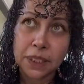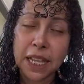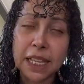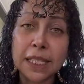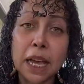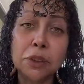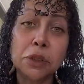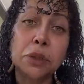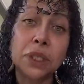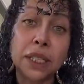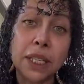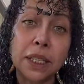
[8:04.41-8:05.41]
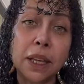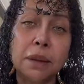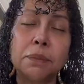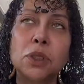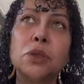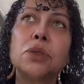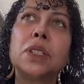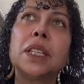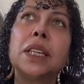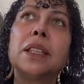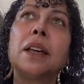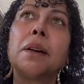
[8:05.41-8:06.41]
that's how you see them. You
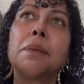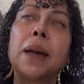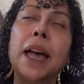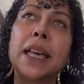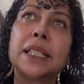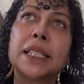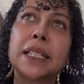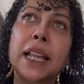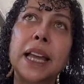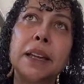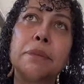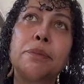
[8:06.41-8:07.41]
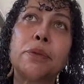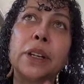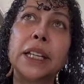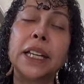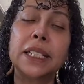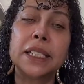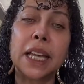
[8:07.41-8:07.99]
see them as like bringing